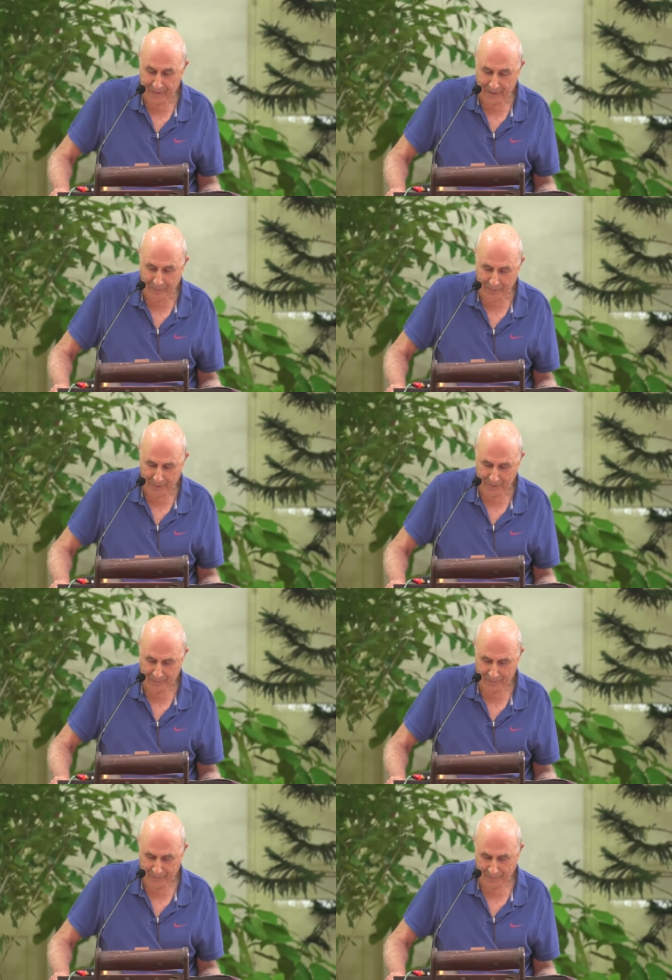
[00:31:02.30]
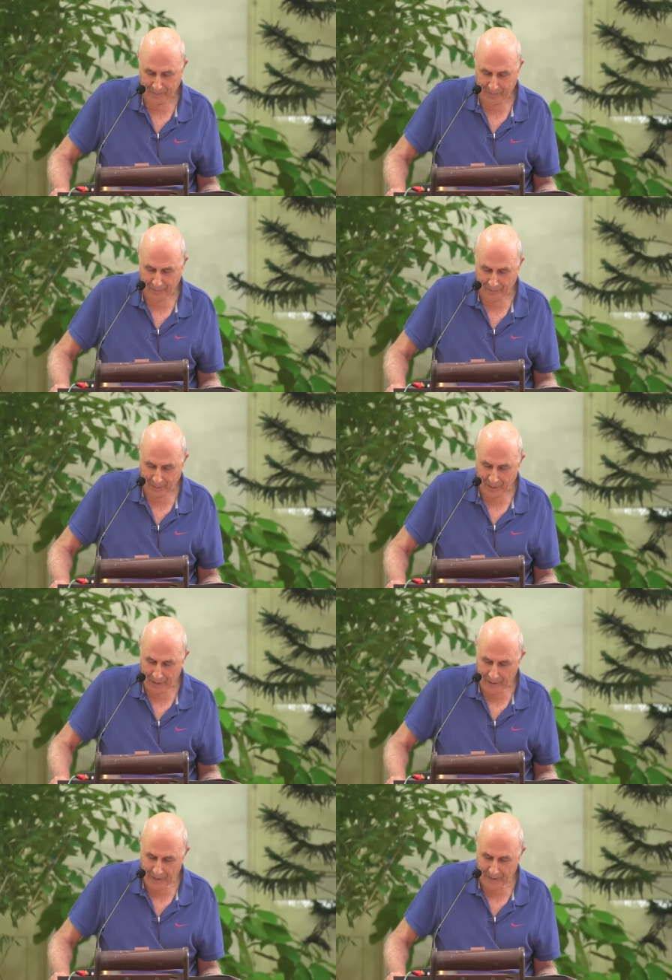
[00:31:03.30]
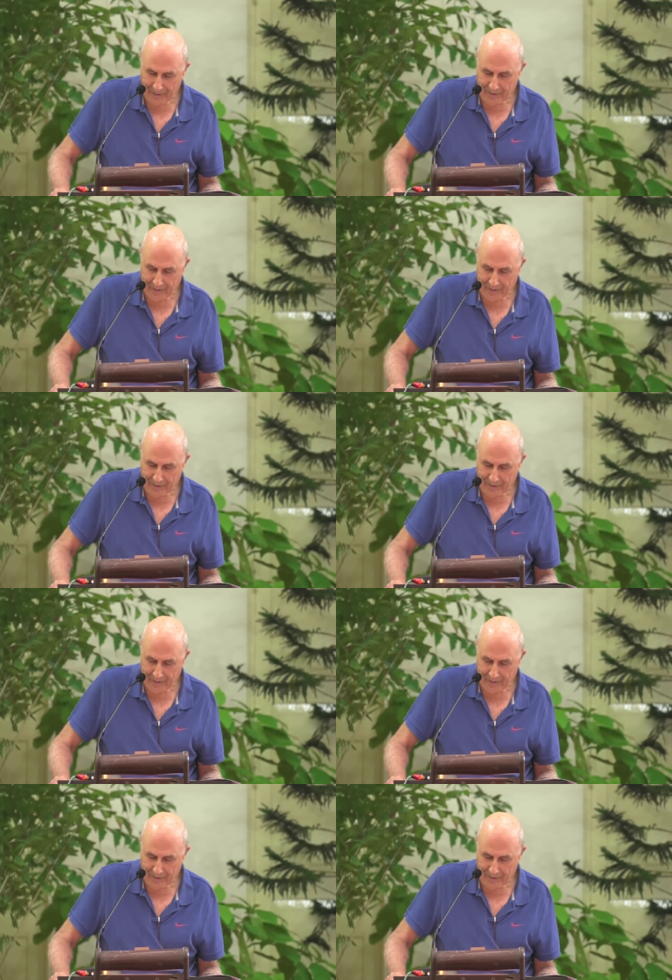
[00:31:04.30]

simple as the